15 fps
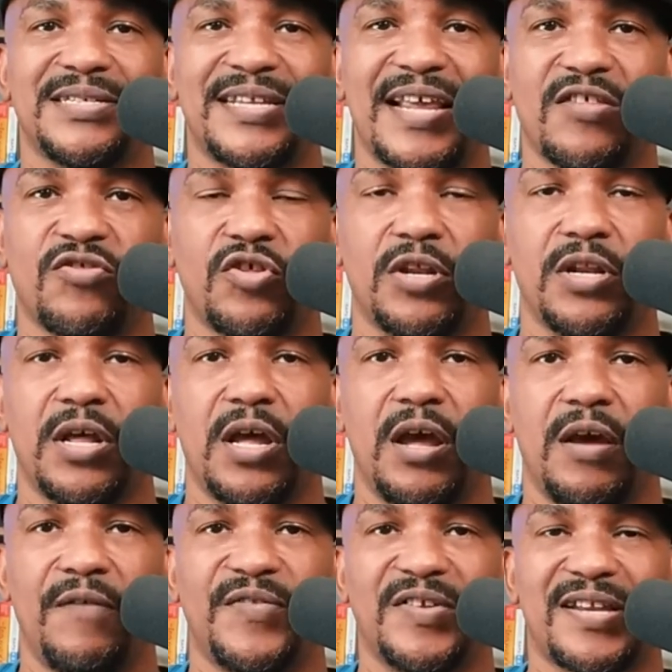section
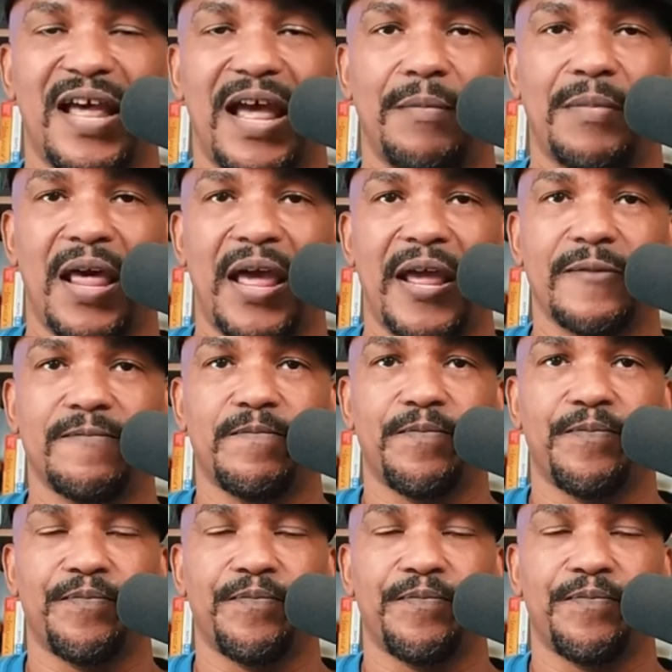of the timeline.